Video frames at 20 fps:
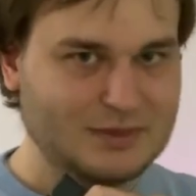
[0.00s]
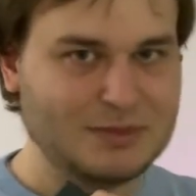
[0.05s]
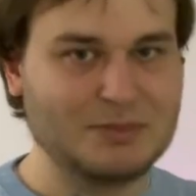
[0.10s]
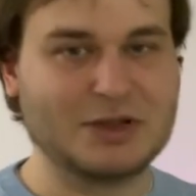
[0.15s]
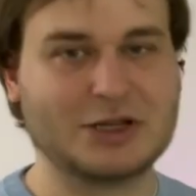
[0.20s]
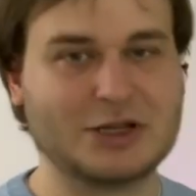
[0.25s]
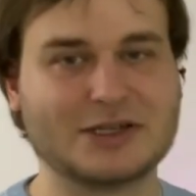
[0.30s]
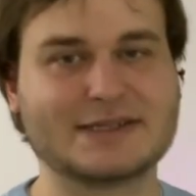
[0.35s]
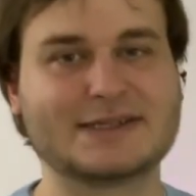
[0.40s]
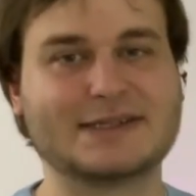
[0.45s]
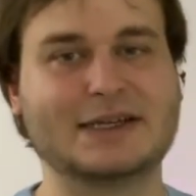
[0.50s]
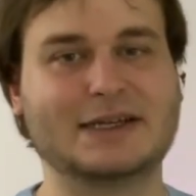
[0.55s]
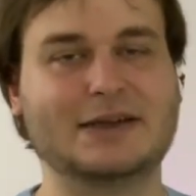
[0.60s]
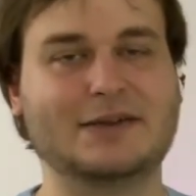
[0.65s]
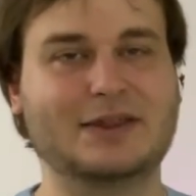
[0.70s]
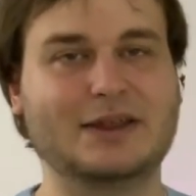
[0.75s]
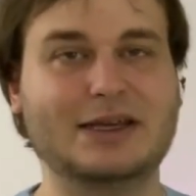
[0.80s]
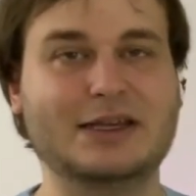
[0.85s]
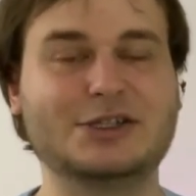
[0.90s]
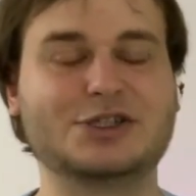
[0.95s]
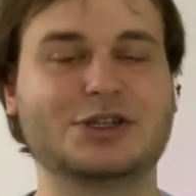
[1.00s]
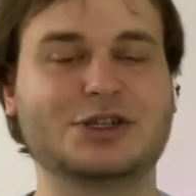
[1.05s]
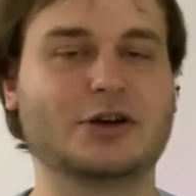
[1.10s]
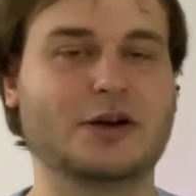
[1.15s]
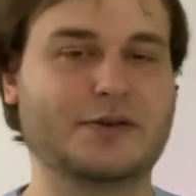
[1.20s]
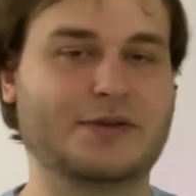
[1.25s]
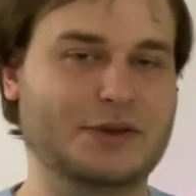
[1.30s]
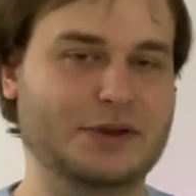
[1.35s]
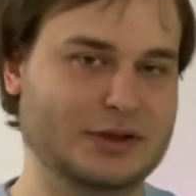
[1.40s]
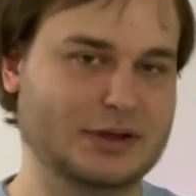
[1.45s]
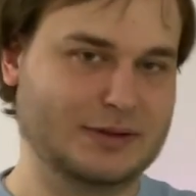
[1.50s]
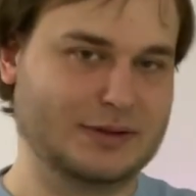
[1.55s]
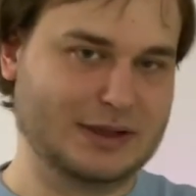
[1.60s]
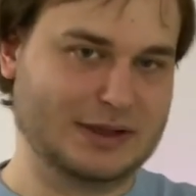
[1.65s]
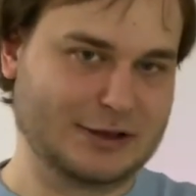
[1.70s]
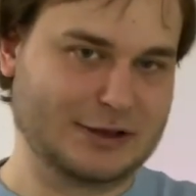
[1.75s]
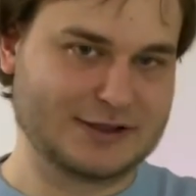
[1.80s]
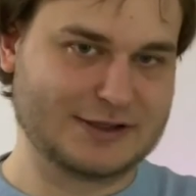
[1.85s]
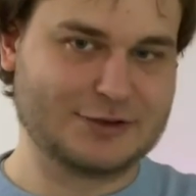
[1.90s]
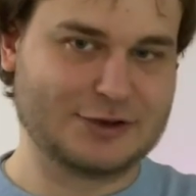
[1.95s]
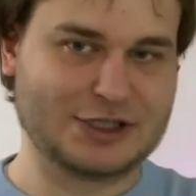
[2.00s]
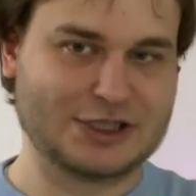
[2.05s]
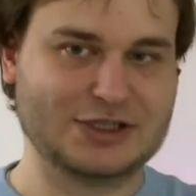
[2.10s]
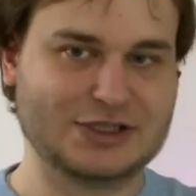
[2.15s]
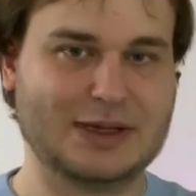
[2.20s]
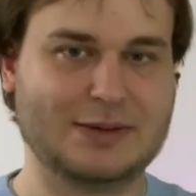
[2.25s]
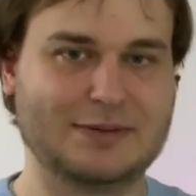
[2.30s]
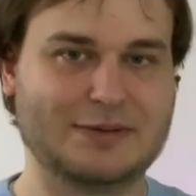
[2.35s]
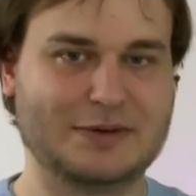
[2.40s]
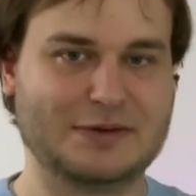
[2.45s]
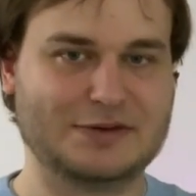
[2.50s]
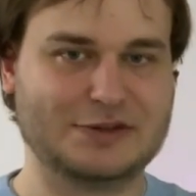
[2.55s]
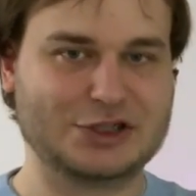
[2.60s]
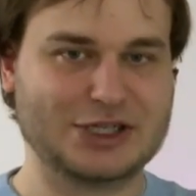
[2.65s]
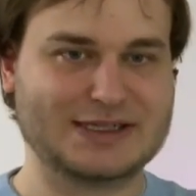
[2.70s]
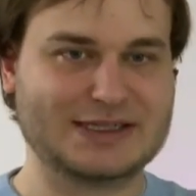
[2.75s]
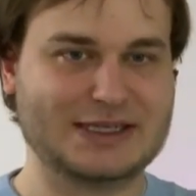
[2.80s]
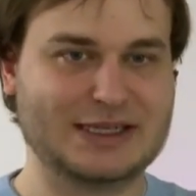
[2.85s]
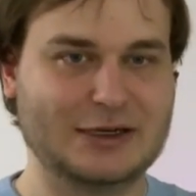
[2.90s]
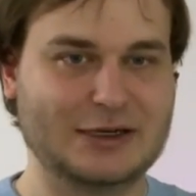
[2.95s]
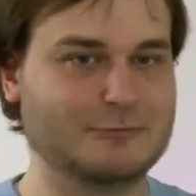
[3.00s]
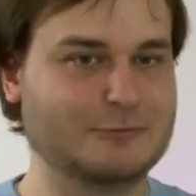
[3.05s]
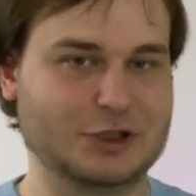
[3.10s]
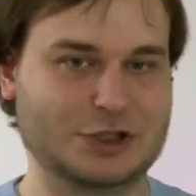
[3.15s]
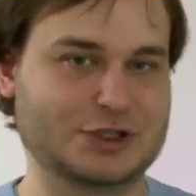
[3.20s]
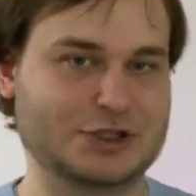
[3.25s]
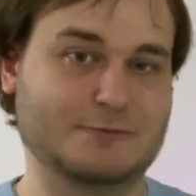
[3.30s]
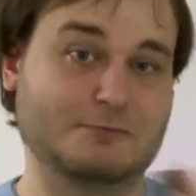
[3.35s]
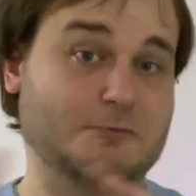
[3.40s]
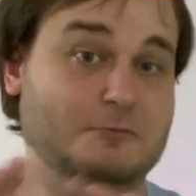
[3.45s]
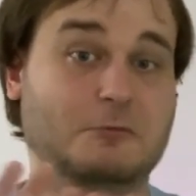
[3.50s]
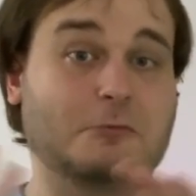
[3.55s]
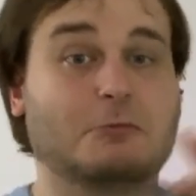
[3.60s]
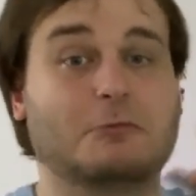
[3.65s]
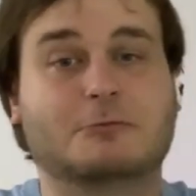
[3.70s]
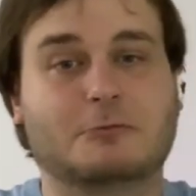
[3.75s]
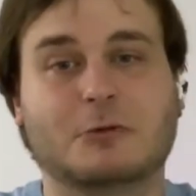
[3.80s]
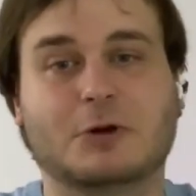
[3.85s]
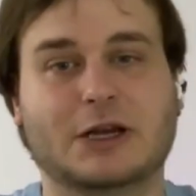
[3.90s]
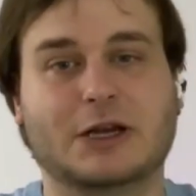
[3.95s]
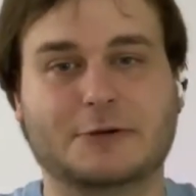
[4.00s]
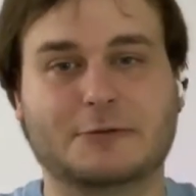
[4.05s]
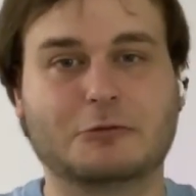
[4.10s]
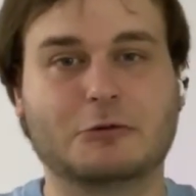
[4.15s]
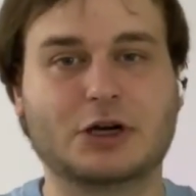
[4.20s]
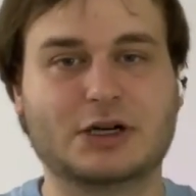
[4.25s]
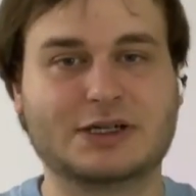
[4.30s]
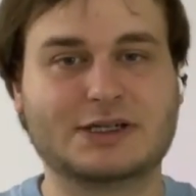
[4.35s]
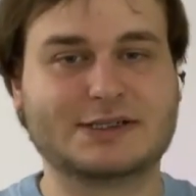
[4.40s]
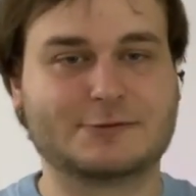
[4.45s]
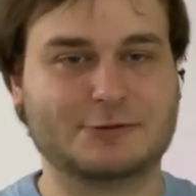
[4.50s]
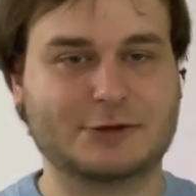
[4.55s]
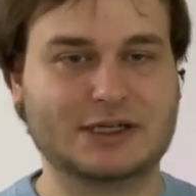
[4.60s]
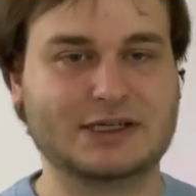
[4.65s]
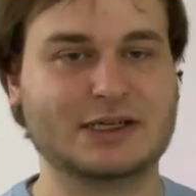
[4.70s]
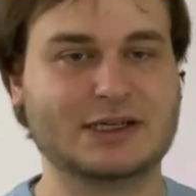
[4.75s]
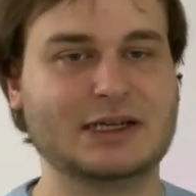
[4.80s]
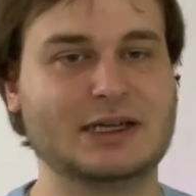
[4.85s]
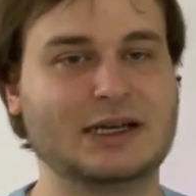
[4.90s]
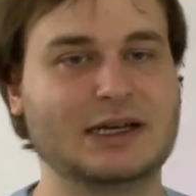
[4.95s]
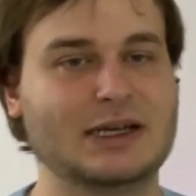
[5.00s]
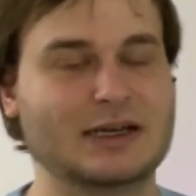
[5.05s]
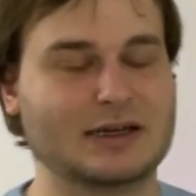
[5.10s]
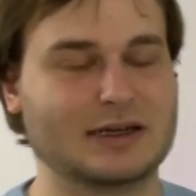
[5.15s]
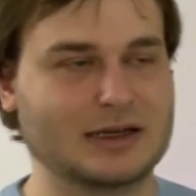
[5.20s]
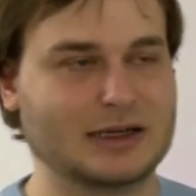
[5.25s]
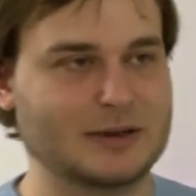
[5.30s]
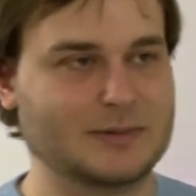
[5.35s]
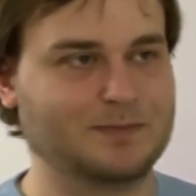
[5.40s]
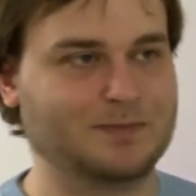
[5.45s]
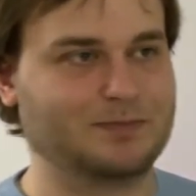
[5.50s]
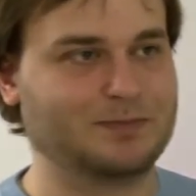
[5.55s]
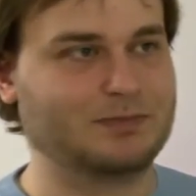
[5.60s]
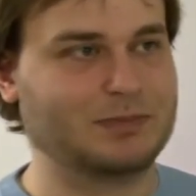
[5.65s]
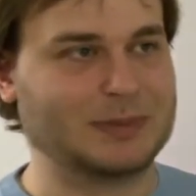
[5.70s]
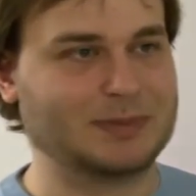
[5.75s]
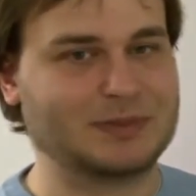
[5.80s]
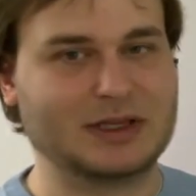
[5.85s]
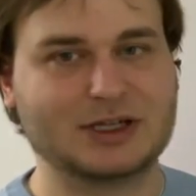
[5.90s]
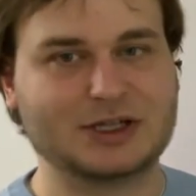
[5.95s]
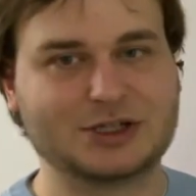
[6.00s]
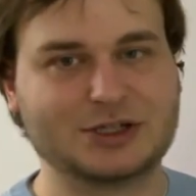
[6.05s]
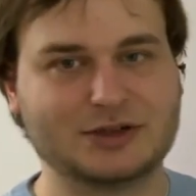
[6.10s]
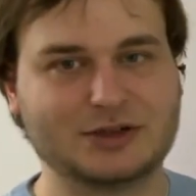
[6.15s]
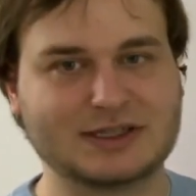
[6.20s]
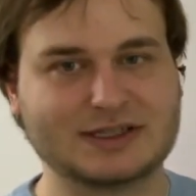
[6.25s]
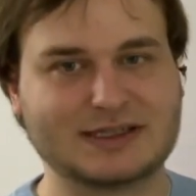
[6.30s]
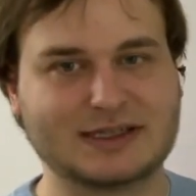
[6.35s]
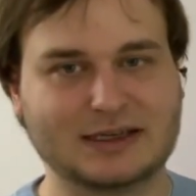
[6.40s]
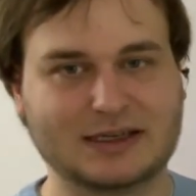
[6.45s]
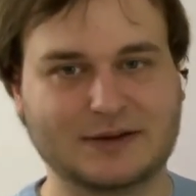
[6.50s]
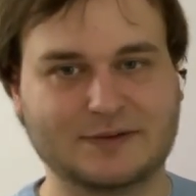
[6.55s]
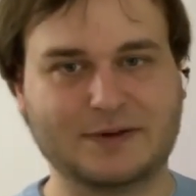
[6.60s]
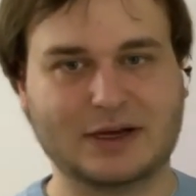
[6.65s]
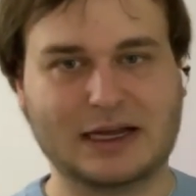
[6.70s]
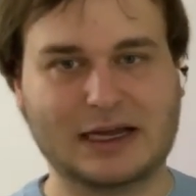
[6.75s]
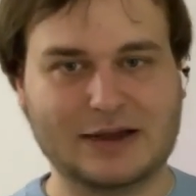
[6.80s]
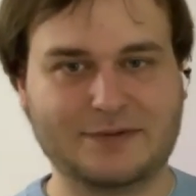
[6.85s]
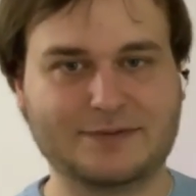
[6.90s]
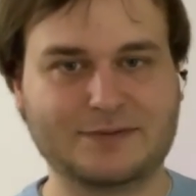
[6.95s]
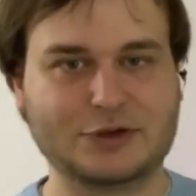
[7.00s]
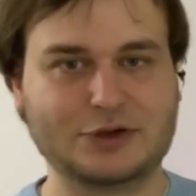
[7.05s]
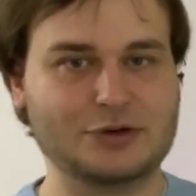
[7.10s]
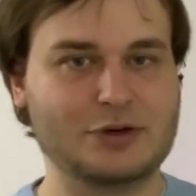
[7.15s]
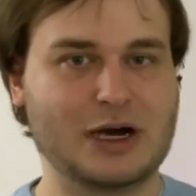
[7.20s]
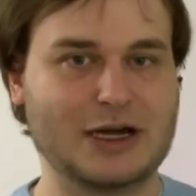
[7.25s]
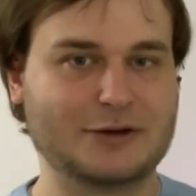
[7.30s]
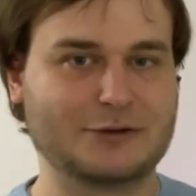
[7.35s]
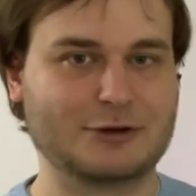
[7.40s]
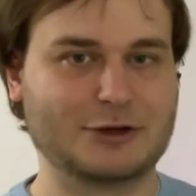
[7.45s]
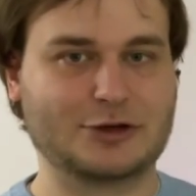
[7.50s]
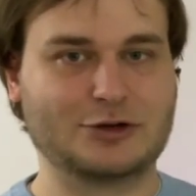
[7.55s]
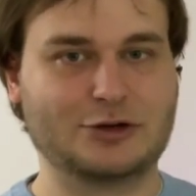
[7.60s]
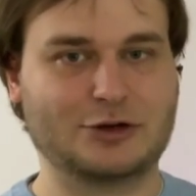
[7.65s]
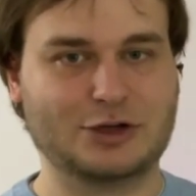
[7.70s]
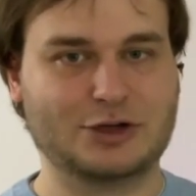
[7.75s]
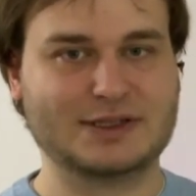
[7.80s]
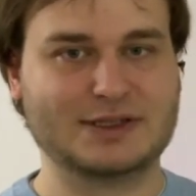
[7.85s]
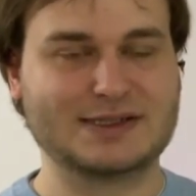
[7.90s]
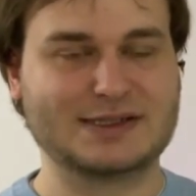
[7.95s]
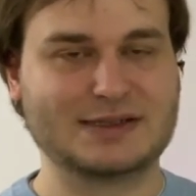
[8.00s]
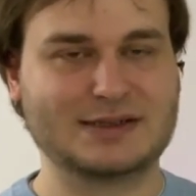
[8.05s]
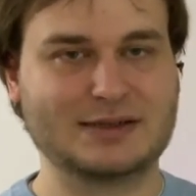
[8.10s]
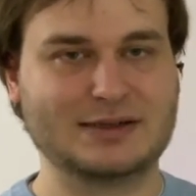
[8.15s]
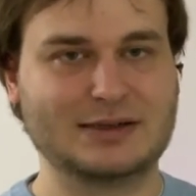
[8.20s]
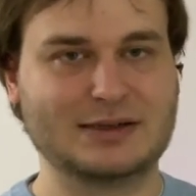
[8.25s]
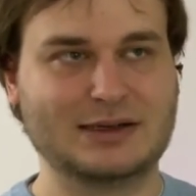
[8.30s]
Because the issue of the construction that we've just seen, which, well, it works, right? But the issue is that if I have 200 coins